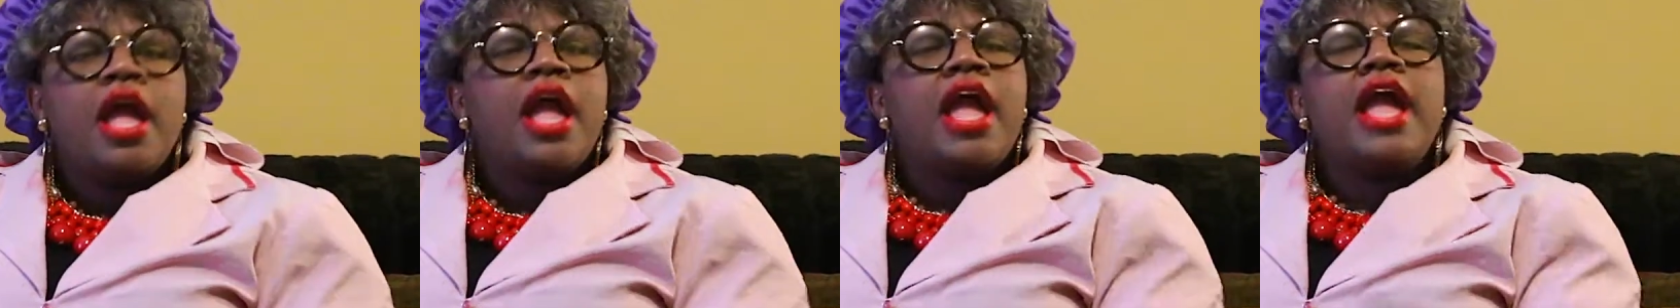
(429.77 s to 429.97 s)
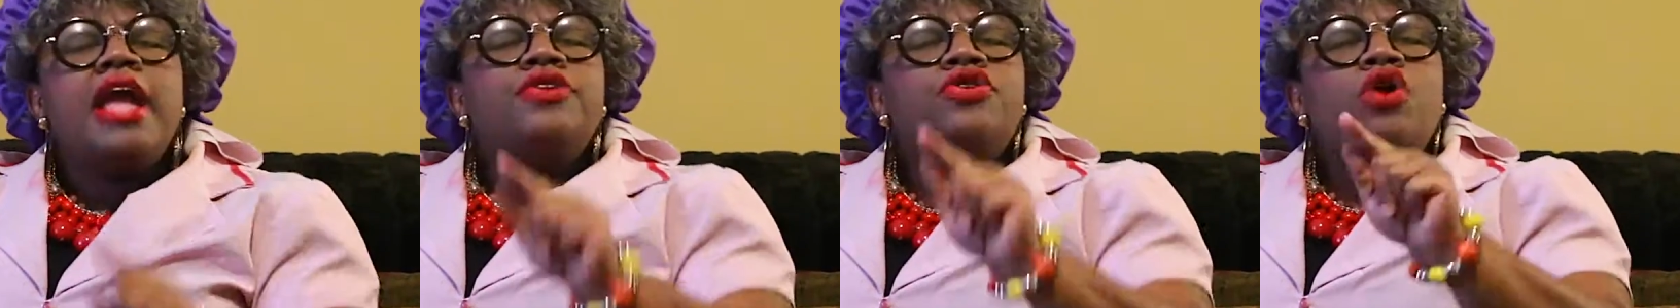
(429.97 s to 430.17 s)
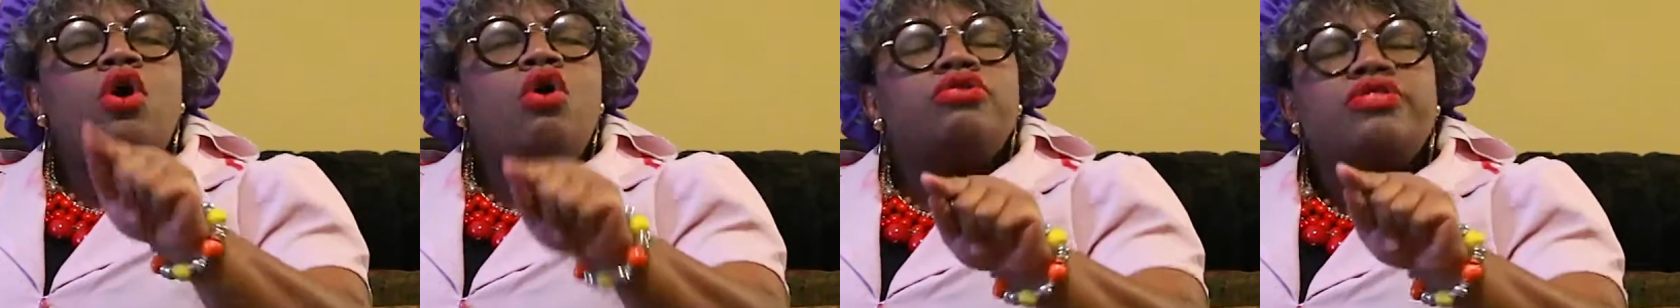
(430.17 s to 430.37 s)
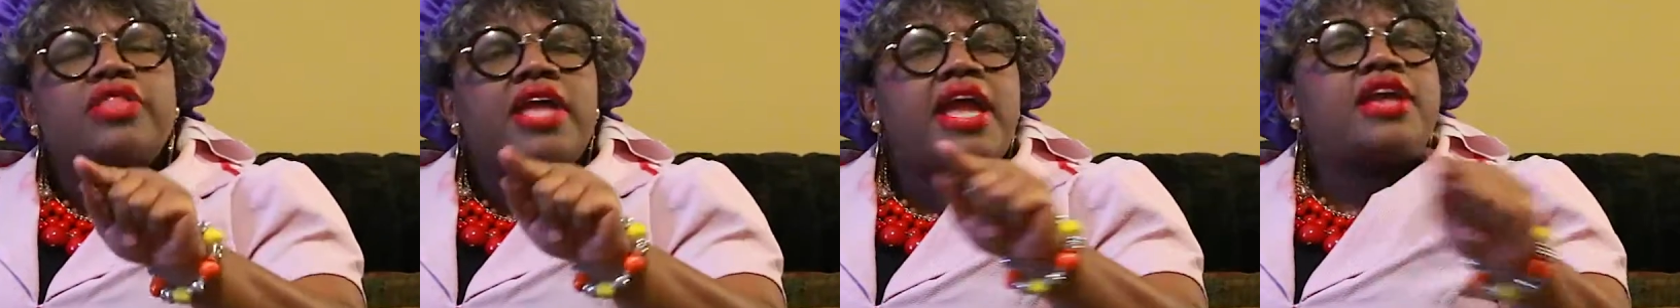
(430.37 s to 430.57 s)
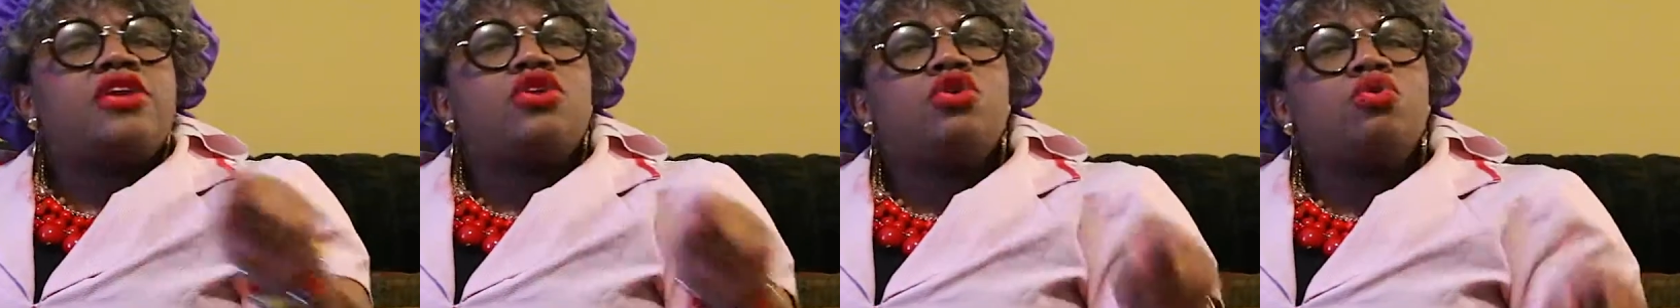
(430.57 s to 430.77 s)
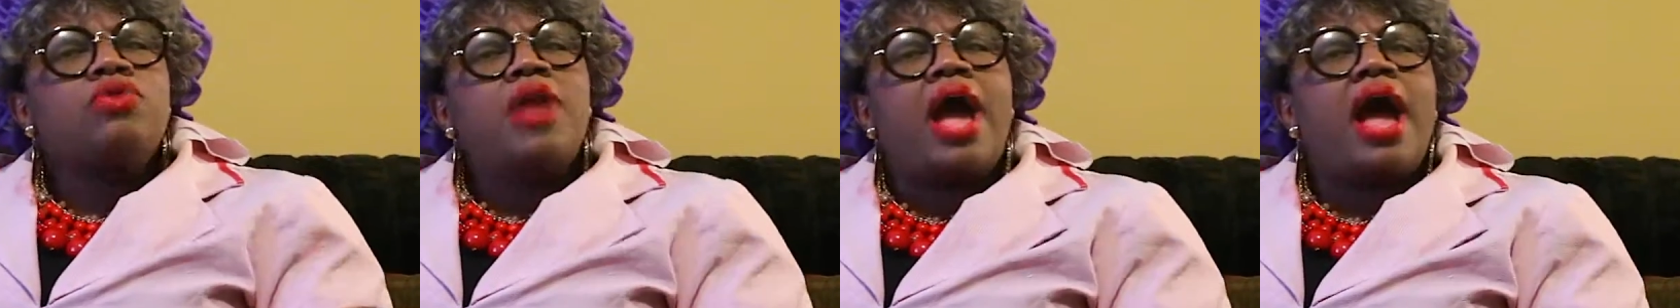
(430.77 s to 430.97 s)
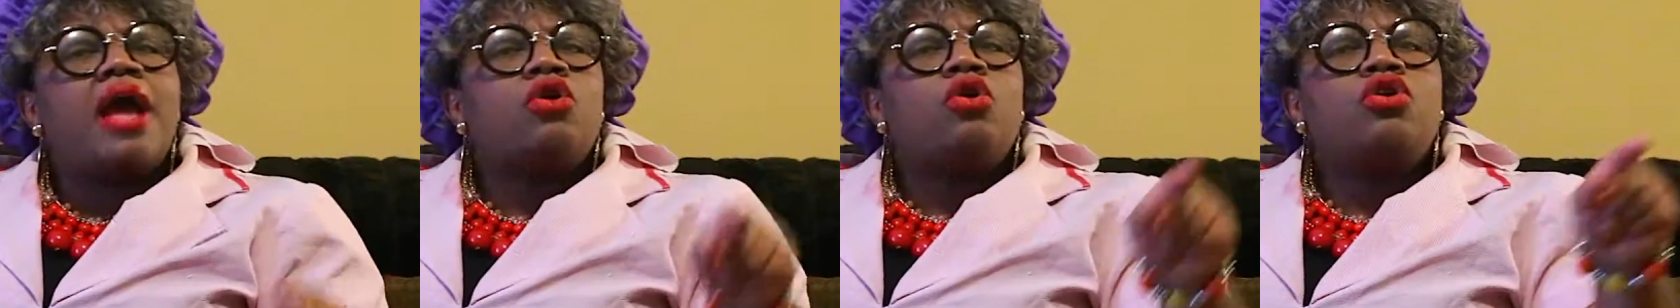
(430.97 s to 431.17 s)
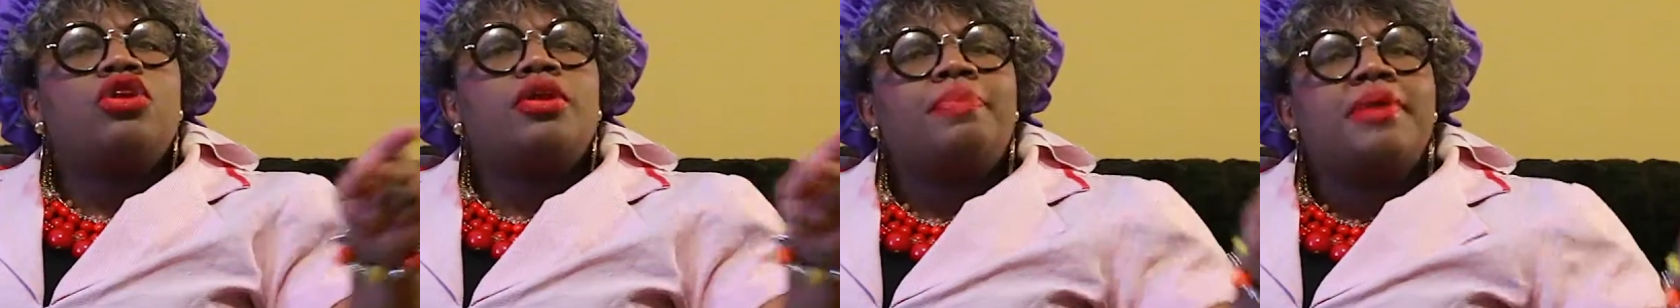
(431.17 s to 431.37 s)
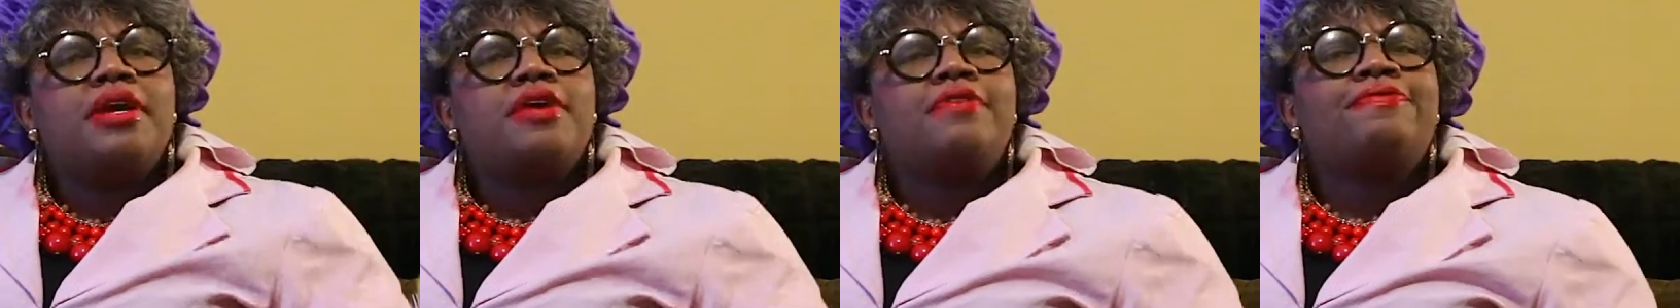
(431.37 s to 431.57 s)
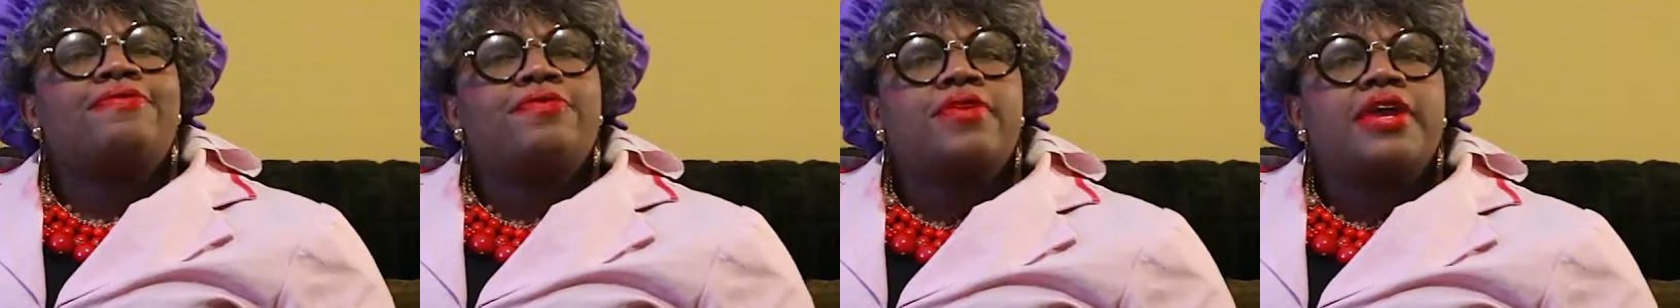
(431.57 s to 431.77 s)
And don't think you're not going to be
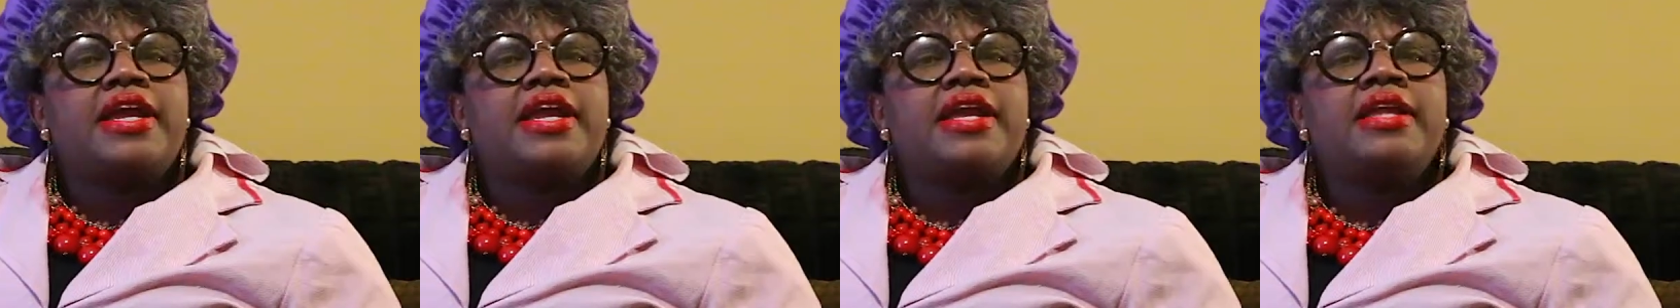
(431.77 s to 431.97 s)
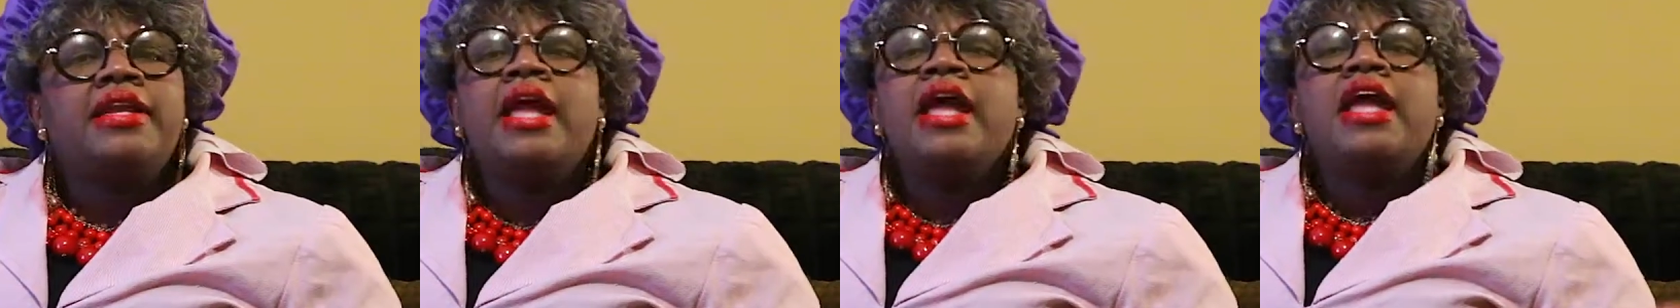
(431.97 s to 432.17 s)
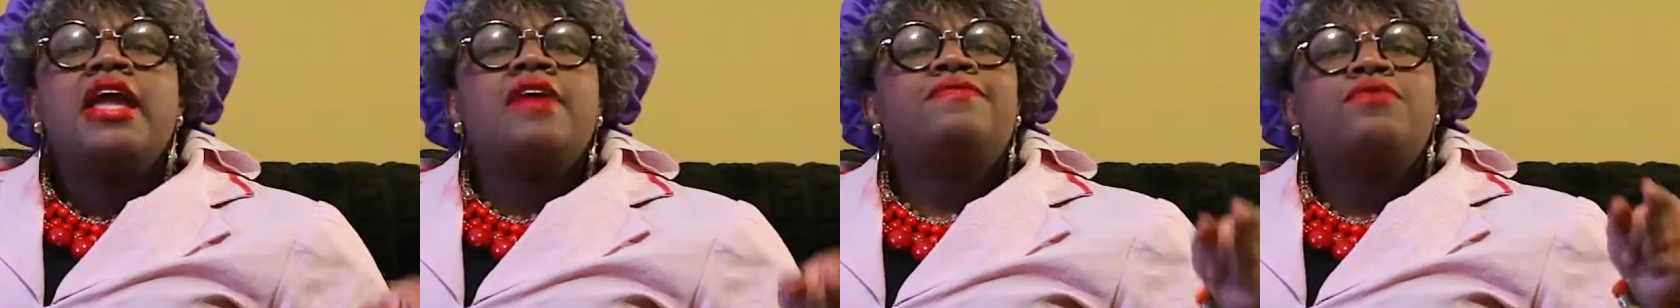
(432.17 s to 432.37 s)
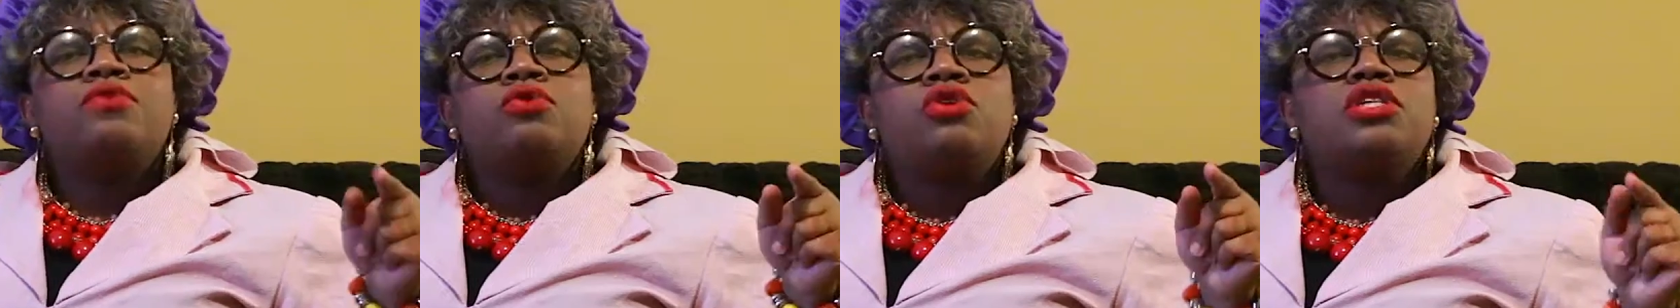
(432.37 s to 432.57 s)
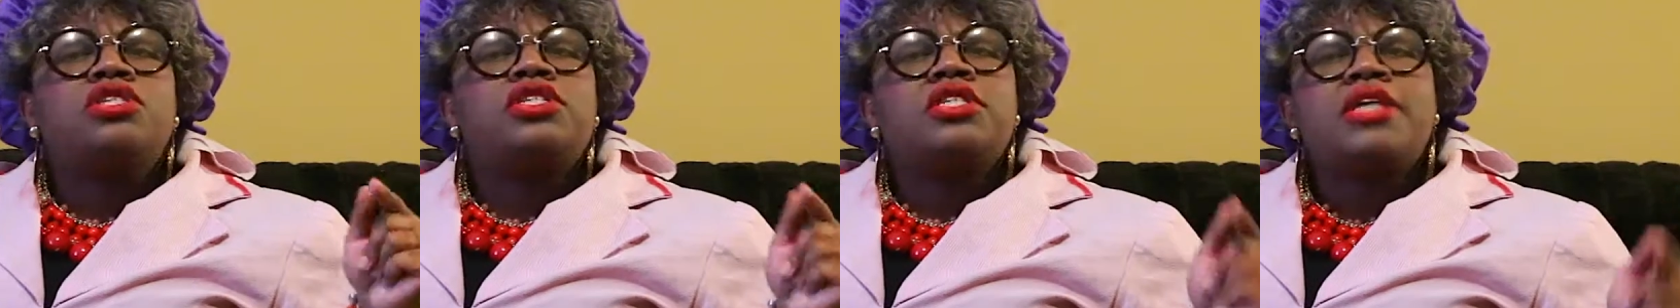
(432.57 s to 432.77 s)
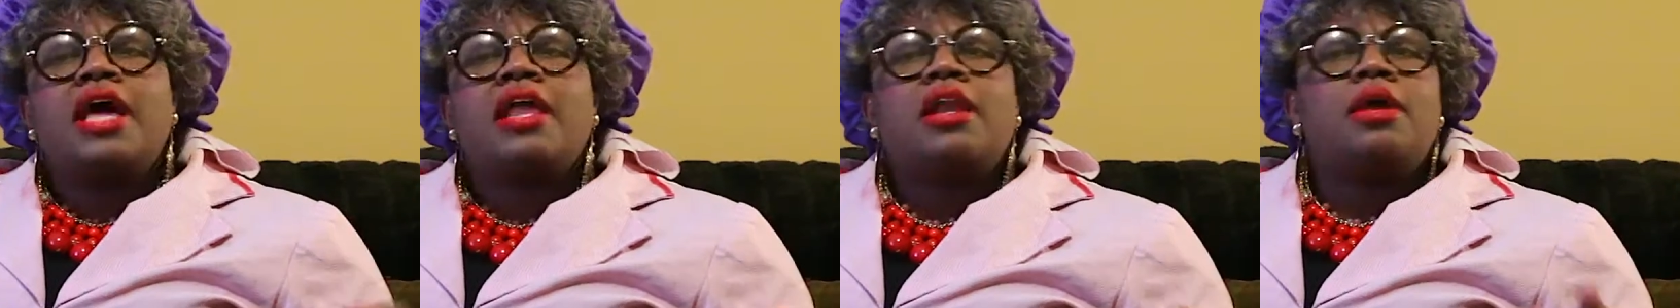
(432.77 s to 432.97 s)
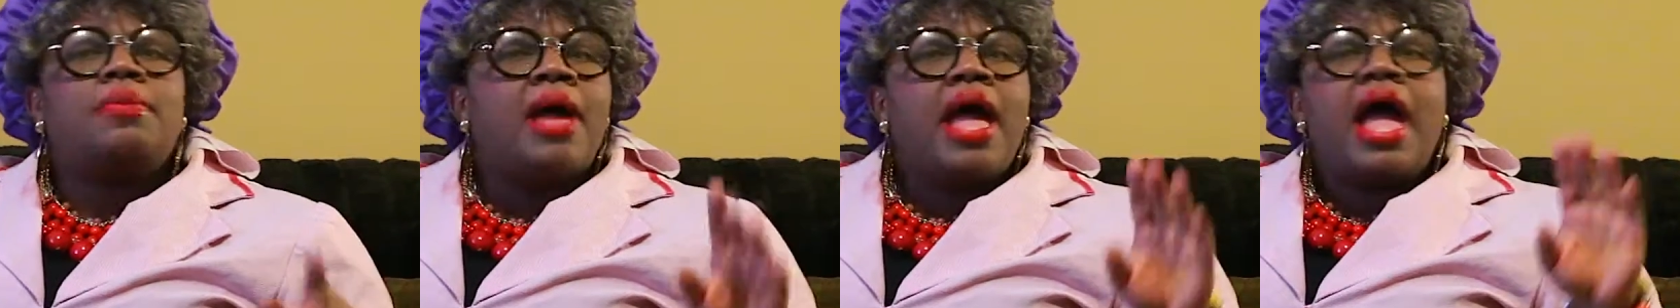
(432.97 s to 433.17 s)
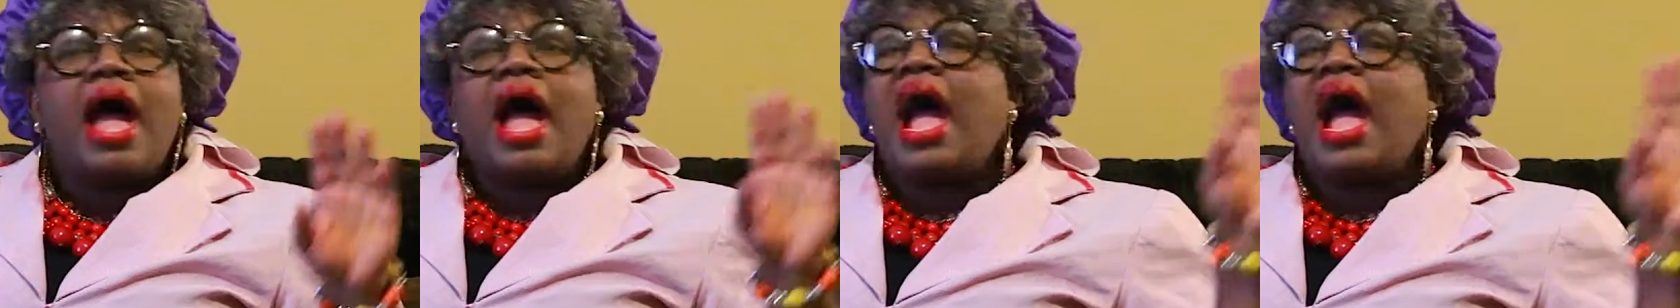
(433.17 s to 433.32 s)
a friend if you just tell them,